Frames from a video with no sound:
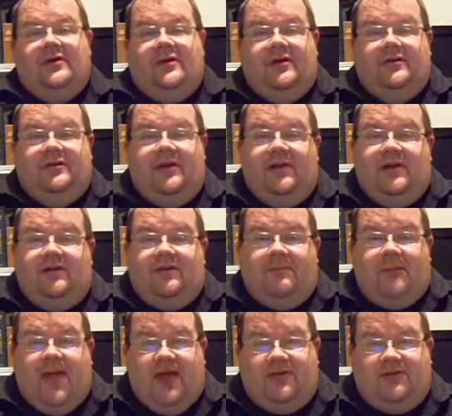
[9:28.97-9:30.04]
is a
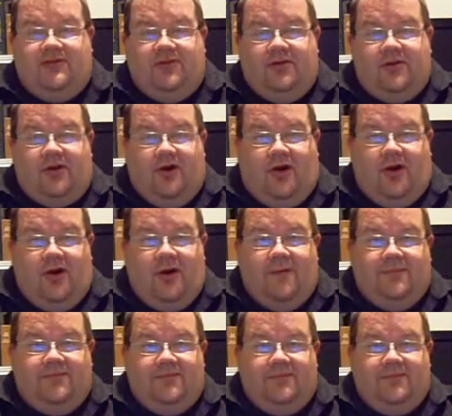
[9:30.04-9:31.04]
passenger in a car,